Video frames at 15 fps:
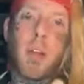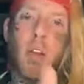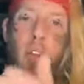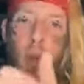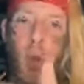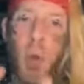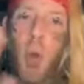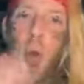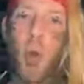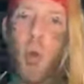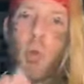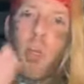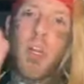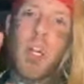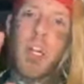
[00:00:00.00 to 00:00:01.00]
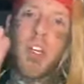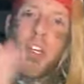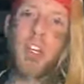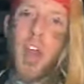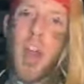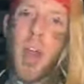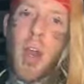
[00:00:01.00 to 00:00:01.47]
Your only
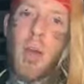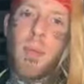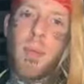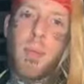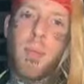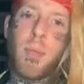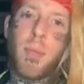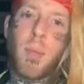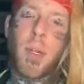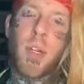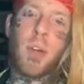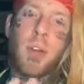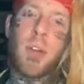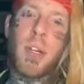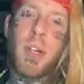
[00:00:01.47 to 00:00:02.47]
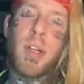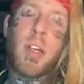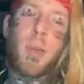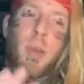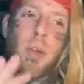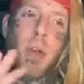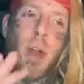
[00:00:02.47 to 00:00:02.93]
job when you're
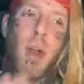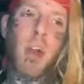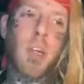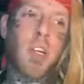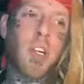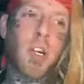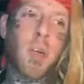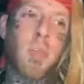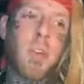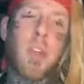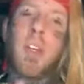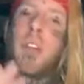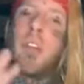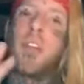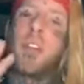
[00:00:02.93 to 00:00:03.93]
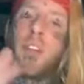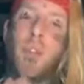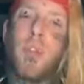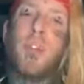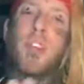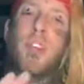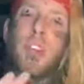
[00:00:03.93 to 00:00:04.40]
dealing with hardships is
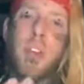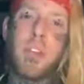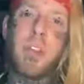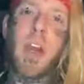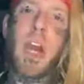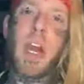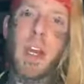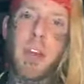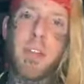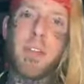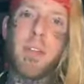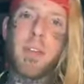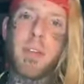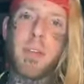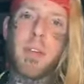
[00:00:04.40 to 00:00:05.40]
to survive.